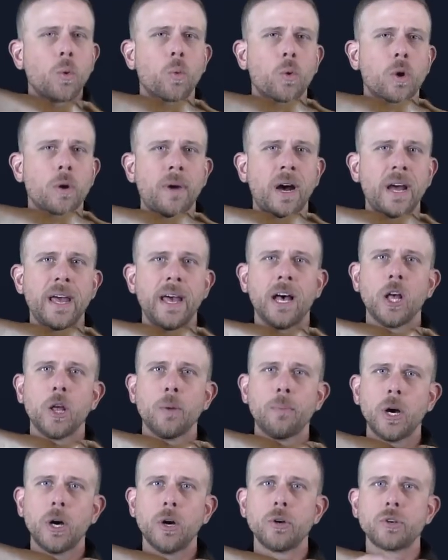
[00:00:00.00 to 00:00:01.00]
where my
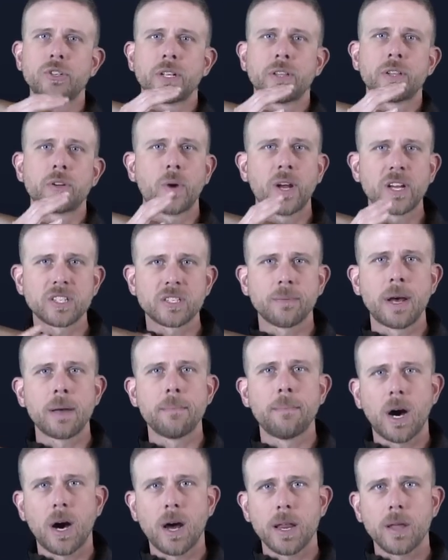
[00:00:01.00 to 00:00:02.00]
elbows and the rest of my
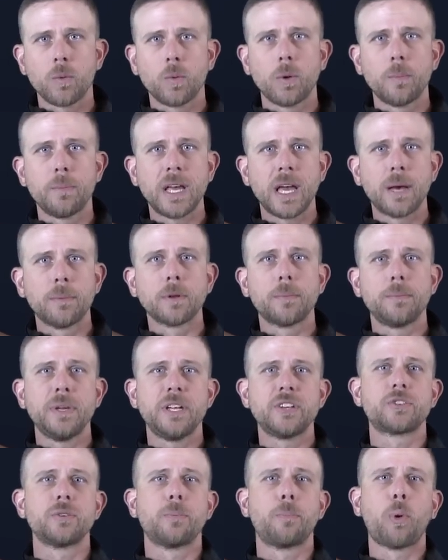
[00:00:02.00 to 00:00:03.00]
body will be able to
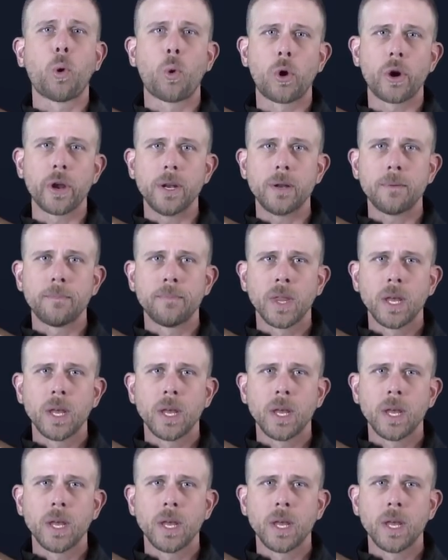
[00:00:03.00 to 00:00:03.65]
be supported.